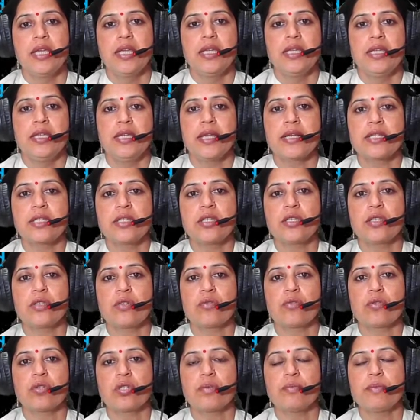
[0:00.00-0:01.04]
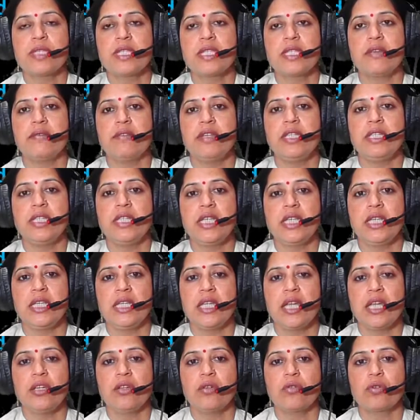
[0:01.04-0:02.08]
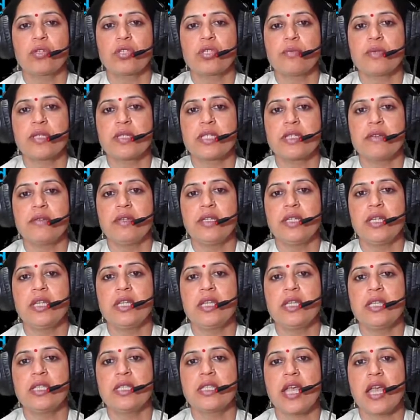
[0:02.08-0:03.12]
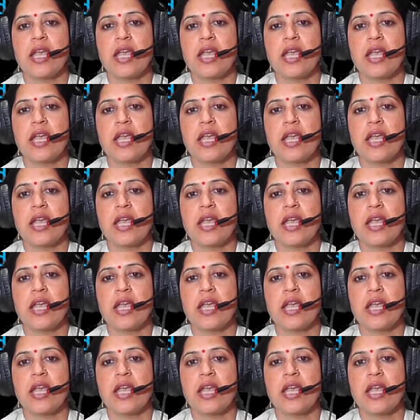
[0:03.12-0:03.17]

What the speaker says: Next is your question number 17, and your question number 17 is